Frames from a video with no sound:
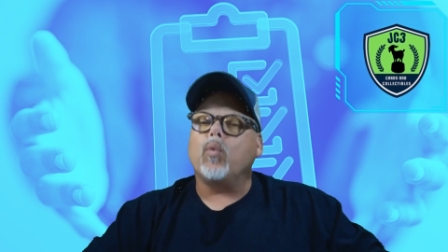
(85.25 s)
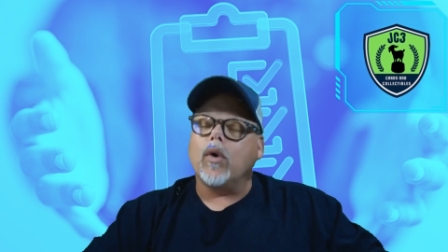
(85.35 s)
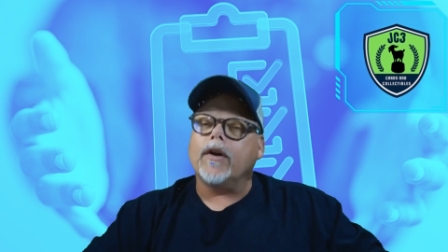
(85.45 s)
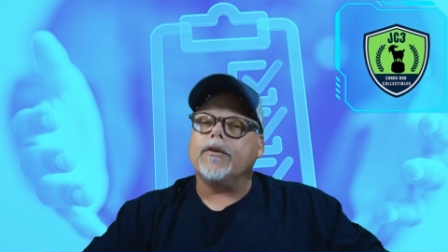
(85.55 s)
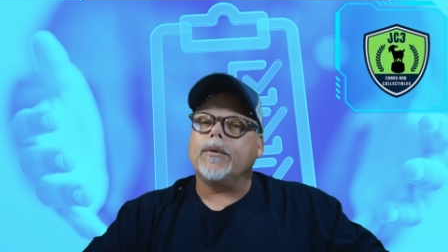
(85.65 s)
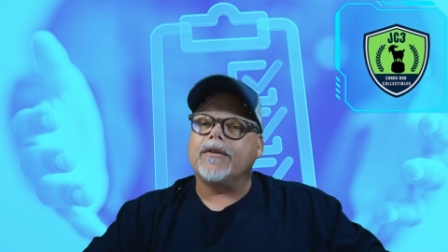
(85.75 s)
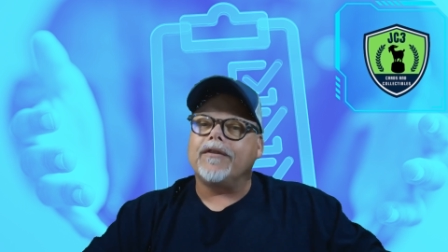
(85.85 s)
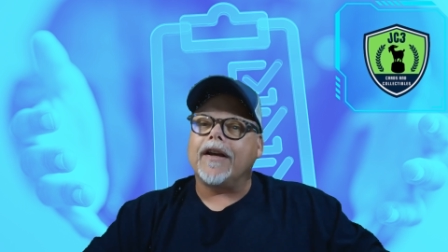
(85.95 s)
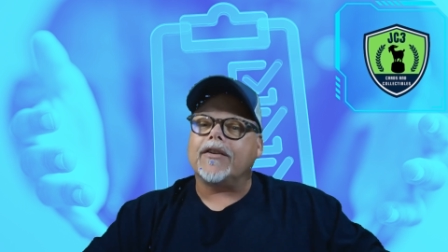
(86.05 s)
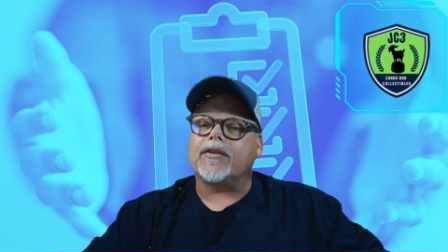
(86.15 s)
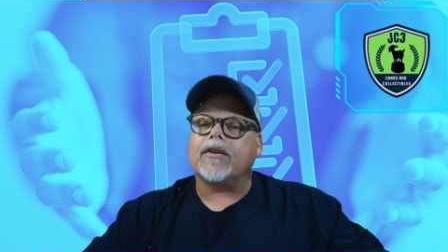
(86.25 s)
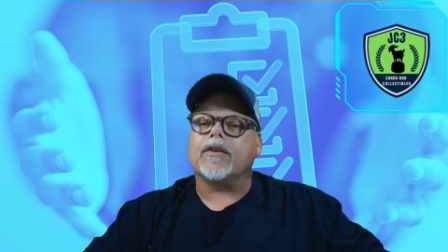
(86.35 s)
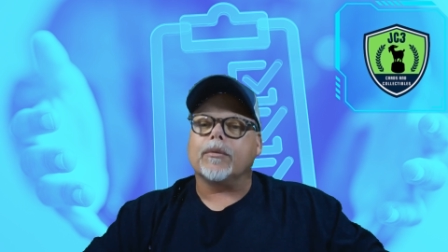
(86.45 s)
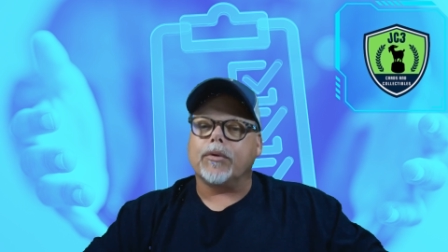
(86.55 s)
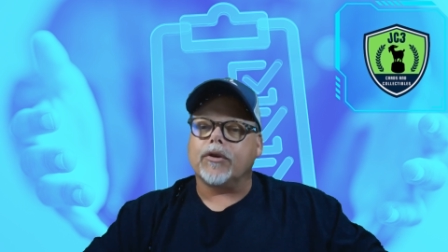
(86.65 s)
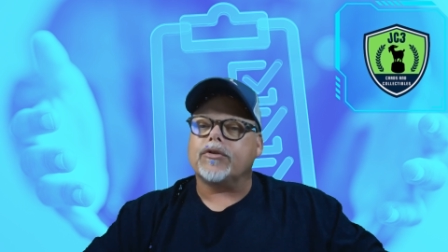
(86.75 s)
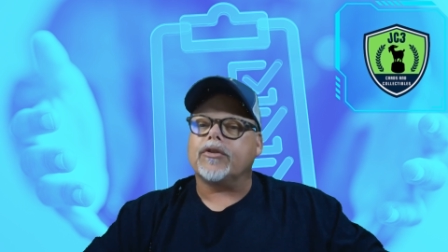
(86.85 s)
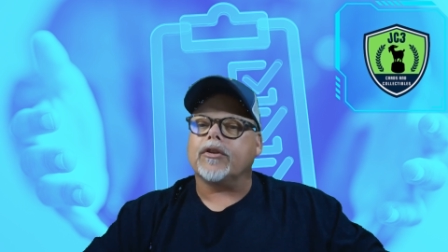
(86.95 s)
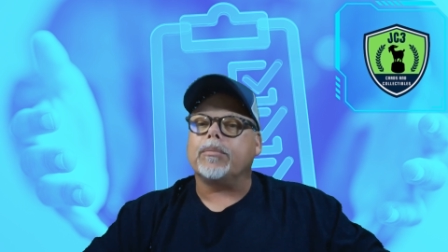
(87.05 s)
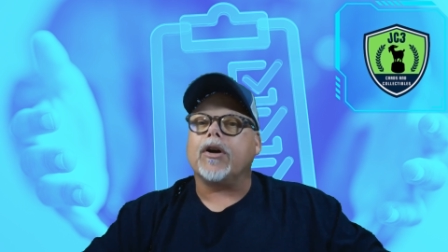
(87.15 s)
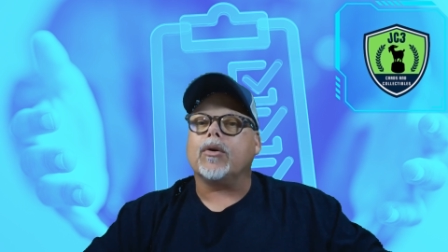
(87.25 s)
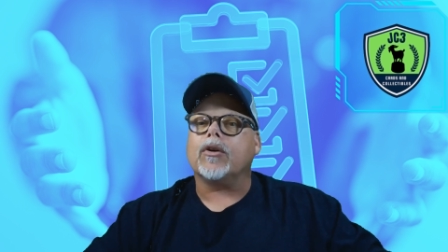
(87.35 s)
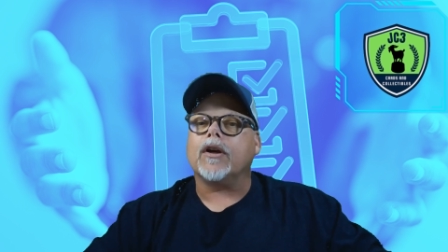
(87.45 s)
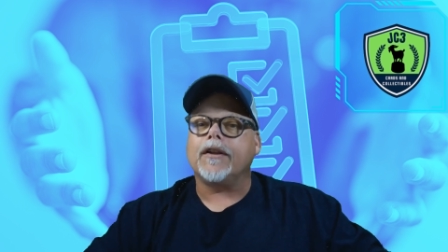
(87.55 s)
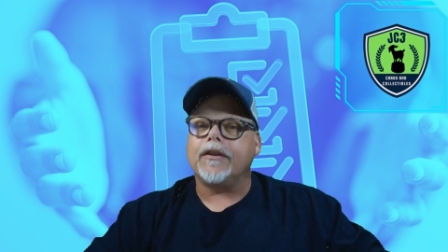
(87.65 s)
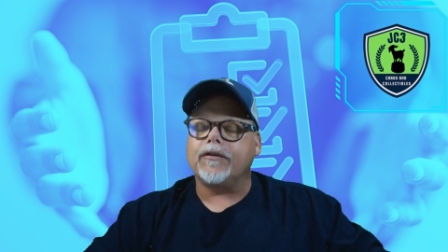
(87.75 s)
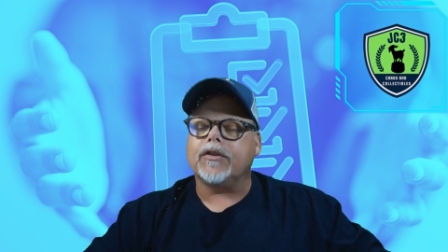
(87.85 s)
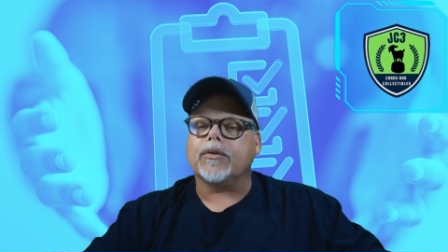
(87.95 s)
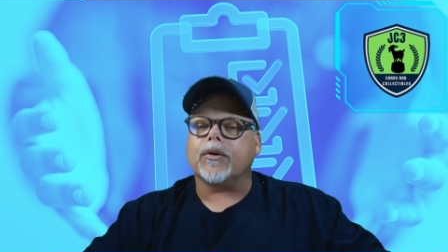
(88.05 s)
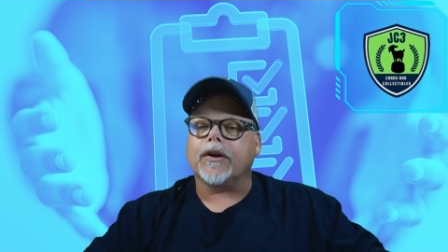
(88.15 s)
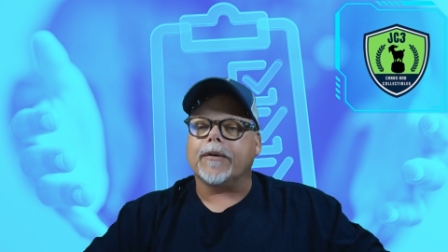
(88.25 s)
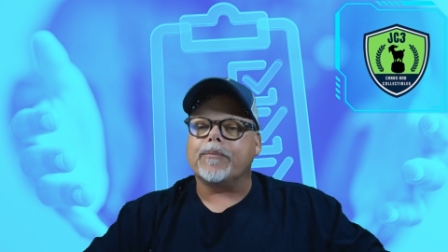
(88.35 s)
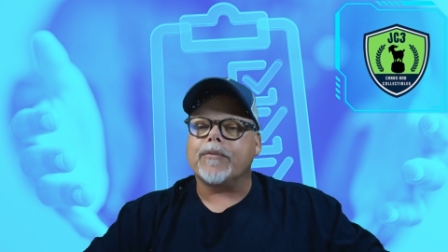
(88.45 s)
where to invest their purchasing power on inventory.